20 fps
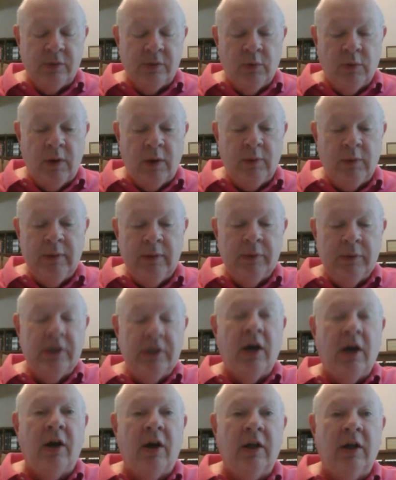what we would
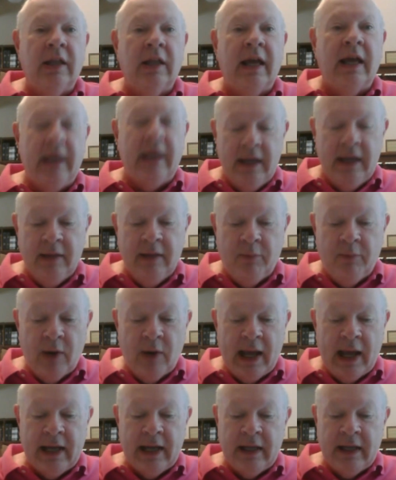call a
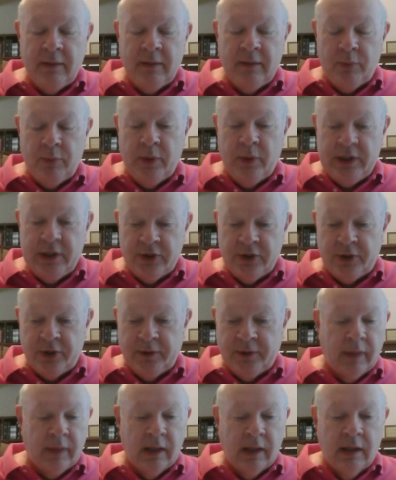hymn-writing preacher.
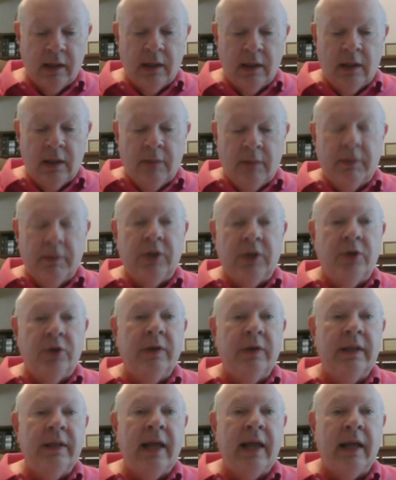But
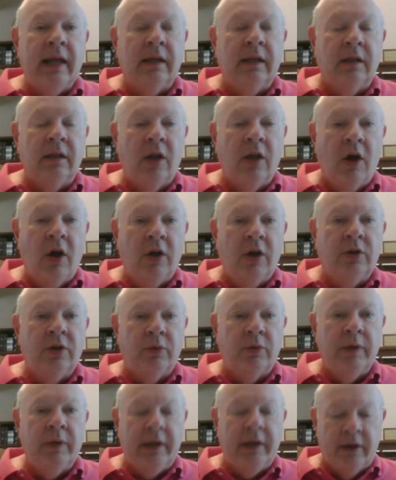during that long
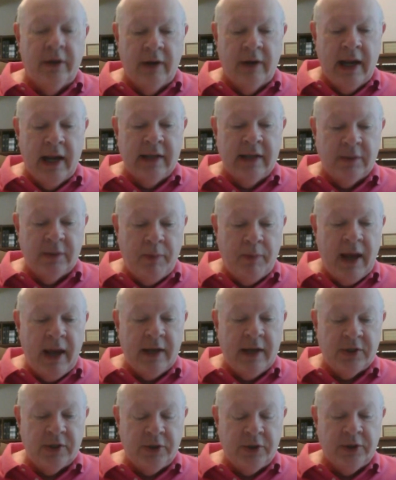career as a
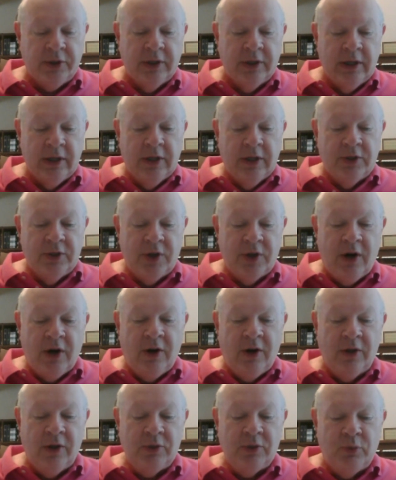pastor,
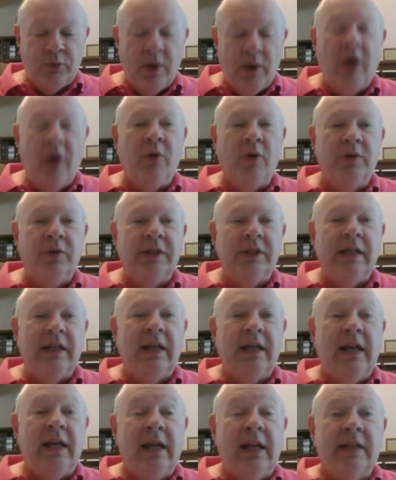Charles wrote
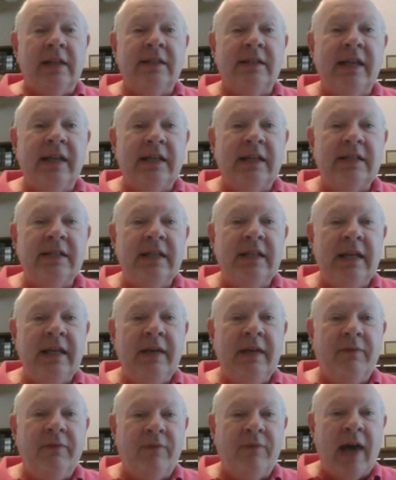
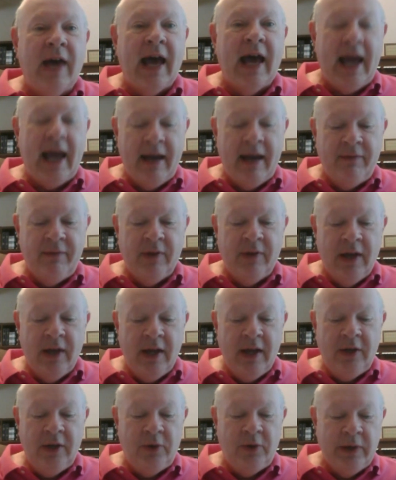
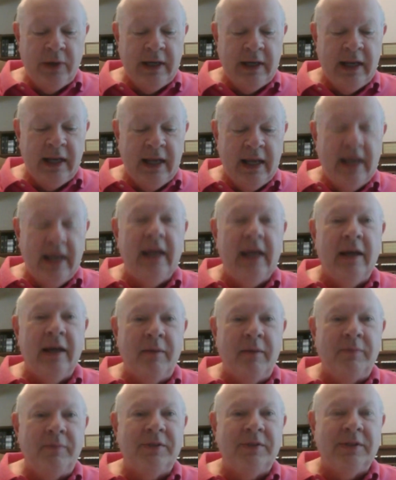6,500
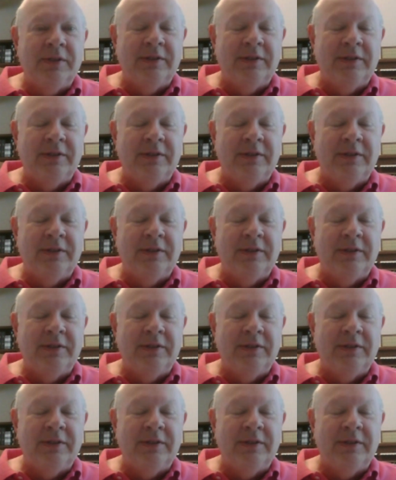hymns.